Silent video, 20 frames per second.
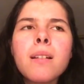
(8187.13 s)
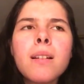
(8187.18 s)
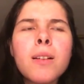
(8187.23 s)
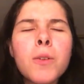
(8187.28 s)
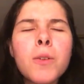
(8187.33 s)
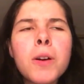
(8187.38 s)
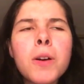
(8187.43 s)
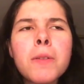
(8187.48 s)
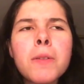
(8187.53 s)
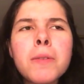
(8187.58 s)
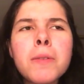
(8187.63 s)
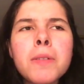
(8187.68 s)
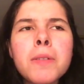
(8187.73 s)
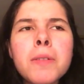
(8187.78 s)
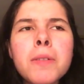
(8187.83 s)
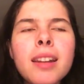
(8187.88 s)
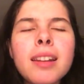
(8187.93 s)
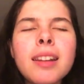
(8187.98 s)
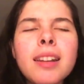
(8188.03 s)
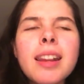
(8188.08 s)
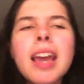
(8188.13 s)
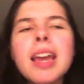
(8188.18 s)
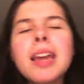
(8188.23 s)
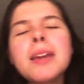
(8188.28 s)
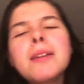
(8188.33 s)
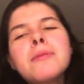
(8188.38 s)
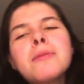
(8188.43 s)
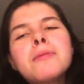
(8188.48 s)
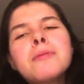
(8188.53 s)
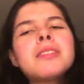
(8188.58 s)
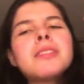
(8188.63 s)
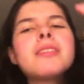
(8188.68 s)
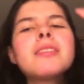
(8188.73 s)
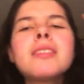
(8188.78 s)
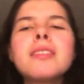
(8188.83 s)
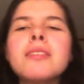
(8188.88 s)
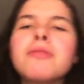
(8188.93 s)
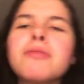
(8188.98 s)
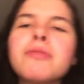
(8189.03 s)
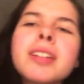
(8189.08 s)
What was that name? What
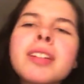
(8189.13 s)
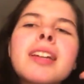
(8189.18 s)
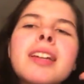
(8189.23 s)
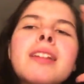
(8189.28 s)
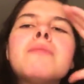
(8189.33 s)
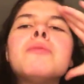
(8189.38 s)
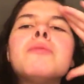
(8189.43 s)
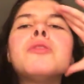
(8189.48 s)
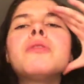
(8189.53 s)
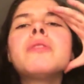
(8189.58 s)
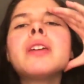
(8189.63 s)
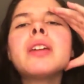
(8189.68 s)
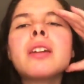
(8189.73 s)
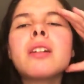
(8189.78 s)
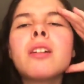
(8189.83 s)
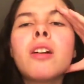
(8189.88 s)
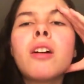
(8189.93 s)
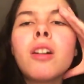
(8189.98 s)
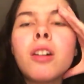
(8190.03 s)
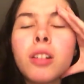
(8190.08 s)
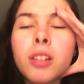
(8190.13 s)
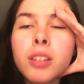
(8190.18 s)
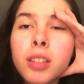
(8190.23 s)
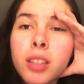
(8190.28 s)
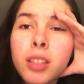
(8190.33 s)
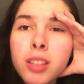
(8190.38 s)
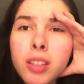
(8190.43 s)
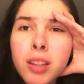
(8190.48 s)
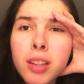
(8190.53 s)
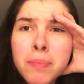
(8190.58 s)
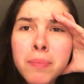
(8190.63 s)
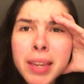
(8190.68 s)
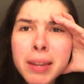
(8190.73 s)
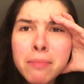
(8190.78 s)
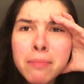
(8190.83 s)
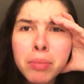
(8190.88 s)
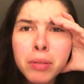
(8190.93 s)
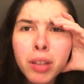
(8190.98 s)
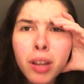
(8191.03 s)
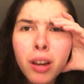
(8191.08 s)
was the freaking movie called?
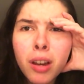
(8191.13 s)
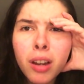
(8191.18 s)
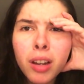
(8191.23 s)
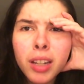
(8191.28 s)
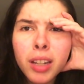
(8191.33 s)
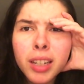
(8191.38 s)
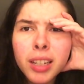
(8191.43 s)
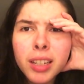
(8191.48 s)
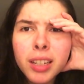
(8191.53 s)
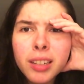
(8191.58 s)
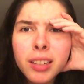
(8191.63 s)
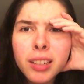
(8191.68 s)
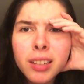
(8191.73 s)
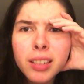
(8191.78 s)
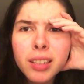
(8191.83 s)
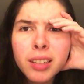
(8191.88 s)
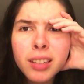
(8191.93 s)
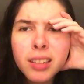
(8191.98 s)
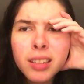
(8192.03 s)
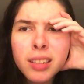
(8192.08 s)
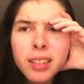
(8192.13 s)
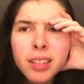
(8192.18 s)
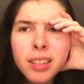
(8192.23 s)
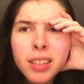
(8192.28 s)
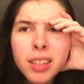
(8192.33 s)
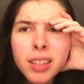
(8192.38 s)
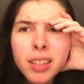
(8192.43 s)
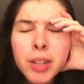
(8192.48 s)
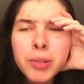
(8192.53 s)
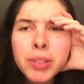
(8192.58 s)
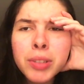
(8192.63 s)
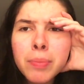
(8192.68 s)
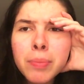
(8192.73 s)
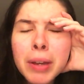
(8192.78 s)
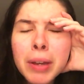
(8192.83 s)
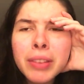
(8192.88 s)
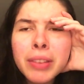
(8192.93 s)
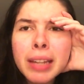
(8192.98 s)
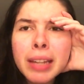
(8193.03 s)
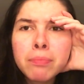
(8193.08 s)
Something Blonde. It was
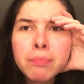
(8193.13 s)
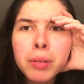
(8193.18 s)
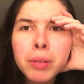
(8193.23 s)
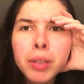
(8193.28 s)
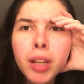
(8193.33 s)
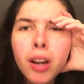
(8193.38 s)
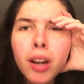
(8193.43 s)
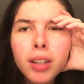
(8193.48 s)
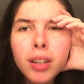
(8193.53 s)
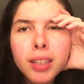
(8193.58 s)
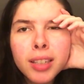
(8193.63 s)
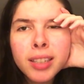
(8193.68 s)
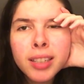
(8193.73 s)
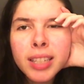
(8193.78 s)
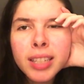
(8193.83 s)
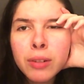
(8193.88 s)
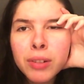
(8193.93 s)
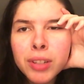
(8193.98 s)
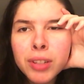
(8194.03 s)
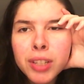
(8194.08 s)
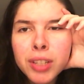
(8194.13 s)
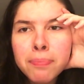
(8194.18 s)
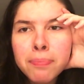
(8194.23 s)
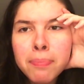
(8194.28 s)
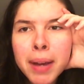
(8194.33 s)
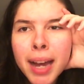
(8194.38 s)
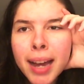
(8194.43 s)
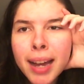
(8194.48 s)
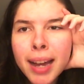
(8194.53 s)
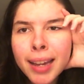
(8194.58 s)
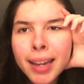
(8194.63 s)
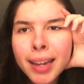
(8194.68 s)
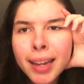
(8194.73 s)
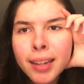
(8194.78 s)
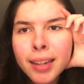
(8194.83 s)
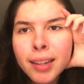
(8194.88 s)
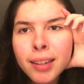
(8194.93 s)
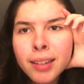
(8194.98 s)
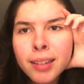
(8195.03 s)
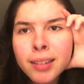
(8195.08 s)
about that blonde secret
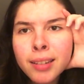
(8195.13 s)
spy.